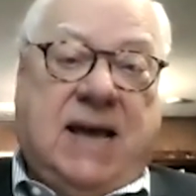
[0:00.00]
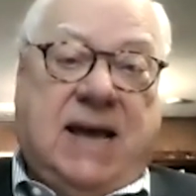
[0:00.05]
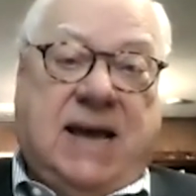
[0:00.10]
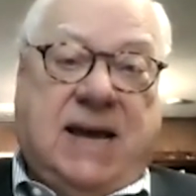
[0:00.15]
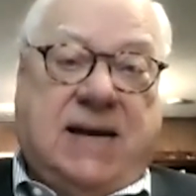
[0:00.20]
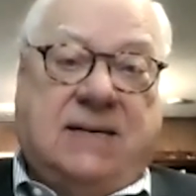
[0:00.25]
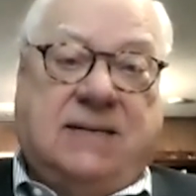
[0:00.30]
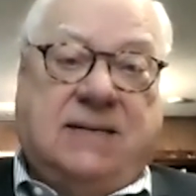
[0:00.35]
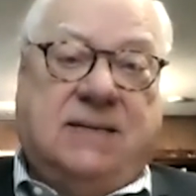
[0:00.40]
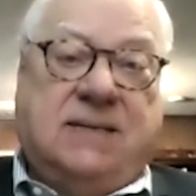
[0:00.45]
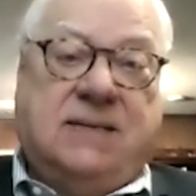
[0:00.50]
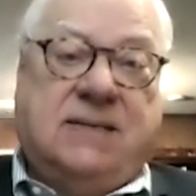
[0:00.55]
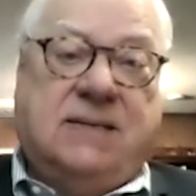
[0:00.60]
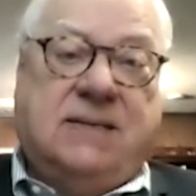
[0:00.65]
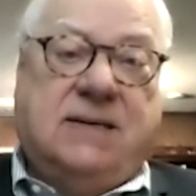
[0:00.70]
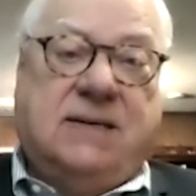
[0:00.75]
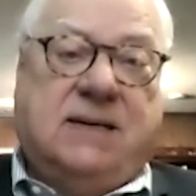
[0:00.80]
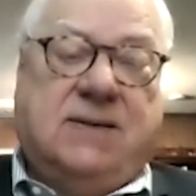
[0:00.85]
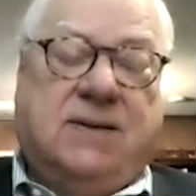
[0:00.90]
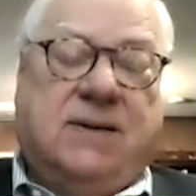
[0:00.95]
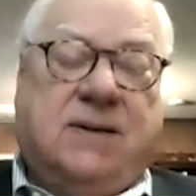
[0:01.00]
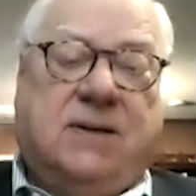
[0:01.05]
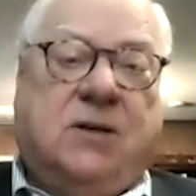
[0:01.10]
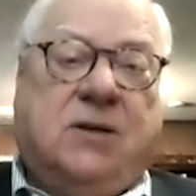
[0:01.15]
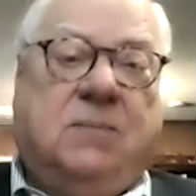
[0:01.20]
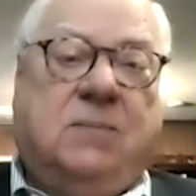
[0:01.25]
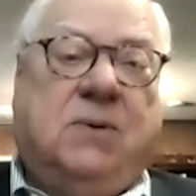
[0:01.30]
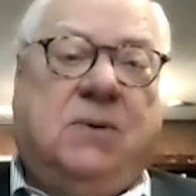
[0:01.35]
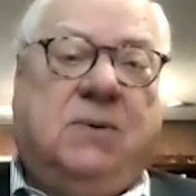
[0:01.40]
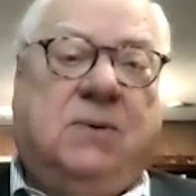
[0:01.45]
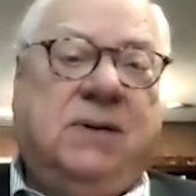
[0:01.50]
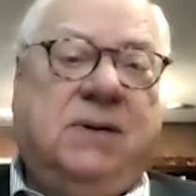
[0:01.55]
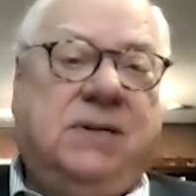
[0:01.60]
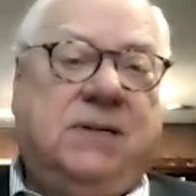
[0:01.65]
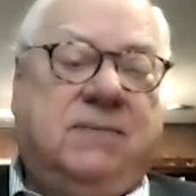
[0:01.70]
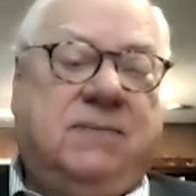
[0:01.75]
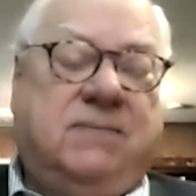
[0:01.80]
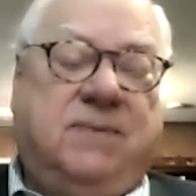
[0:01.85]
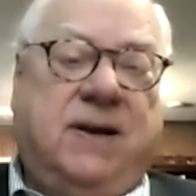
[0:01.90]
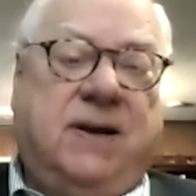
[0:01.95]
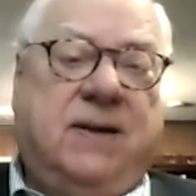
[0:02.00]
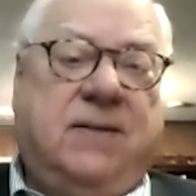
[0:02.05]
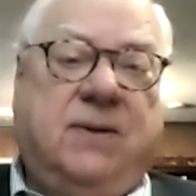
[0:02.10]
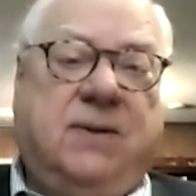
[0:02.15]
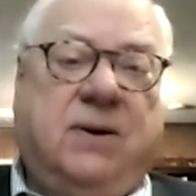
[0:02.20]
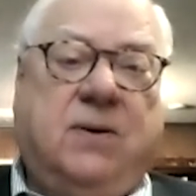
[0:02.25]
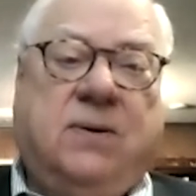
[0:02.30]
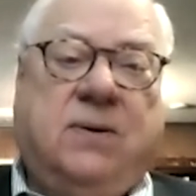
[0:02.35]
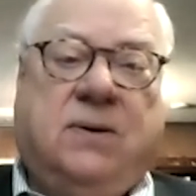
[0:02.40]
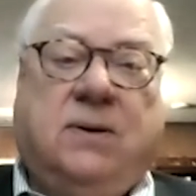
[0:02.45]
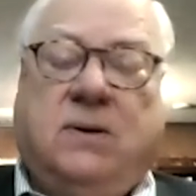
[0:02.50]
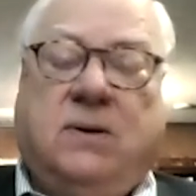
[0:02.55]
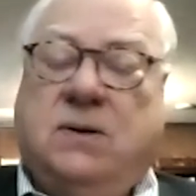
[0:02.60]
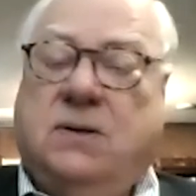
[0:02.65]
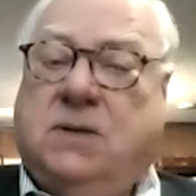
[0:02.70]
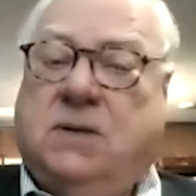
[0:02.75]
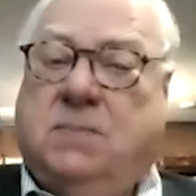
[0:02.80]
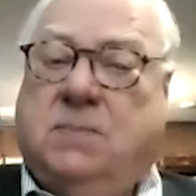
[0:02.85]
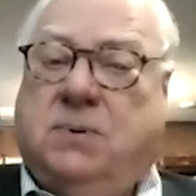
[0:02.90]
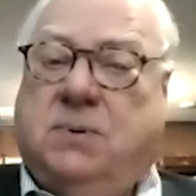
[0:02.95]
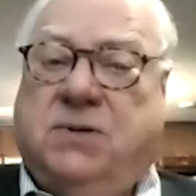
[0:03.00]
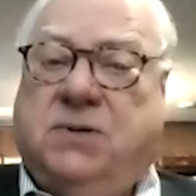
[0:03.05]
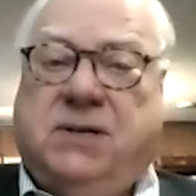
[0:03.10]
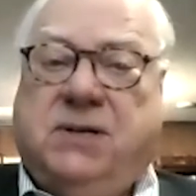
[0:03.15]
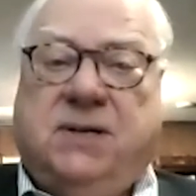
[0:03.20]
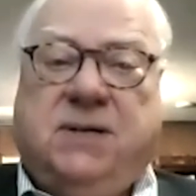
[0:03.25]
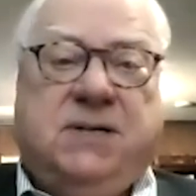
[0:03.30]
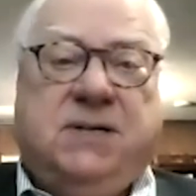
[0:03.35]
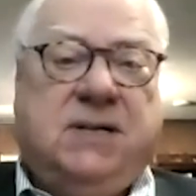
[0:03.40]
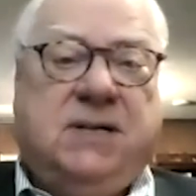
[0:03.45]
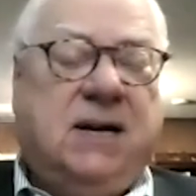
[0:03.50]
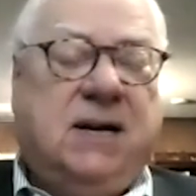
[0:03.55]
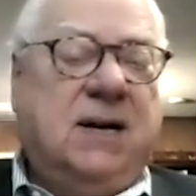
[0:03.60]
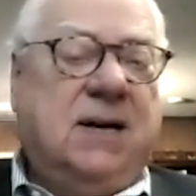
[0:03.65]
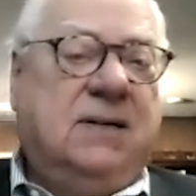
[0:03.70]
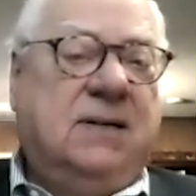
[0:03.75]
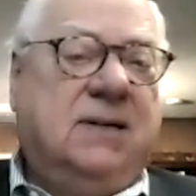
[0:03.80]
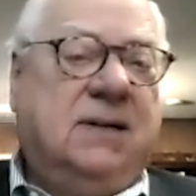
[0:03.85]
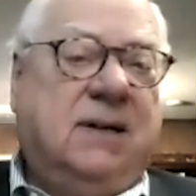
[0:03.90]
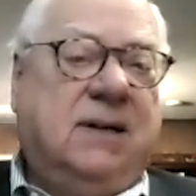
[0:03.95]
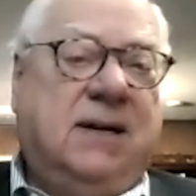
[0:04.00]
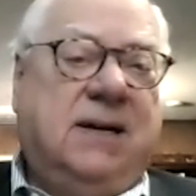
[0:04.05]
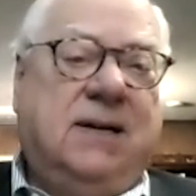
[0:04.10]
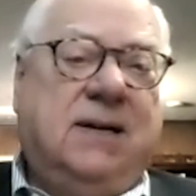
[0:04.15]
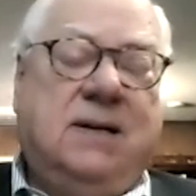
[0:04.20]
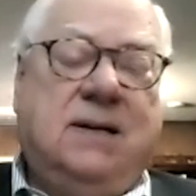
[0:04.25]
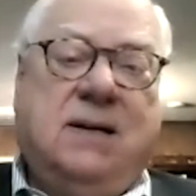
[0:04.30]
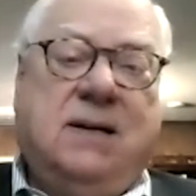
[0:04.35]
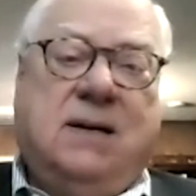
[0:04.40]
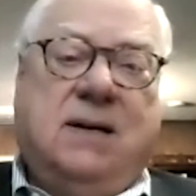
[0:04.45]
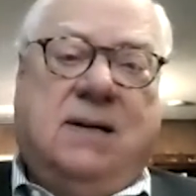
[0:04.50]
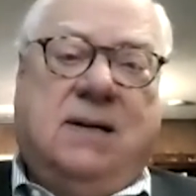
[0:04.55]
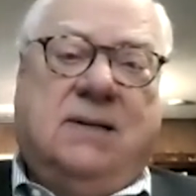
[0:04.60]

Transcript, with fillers: and uh, that communities of faith are going to look to persons to lead